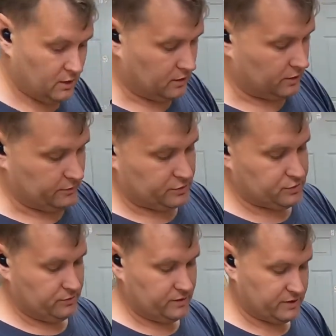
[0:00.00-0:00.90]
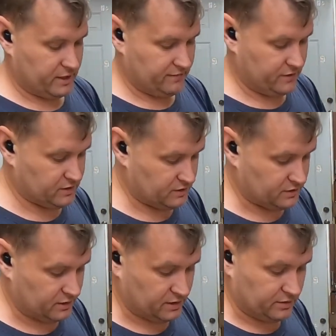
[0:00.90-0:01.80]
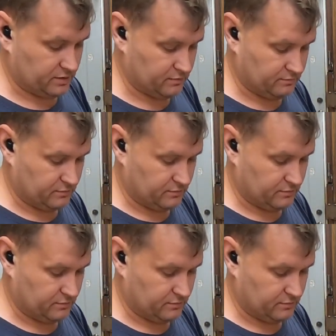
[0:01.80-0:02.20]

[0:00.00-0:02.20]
Another issue these have is the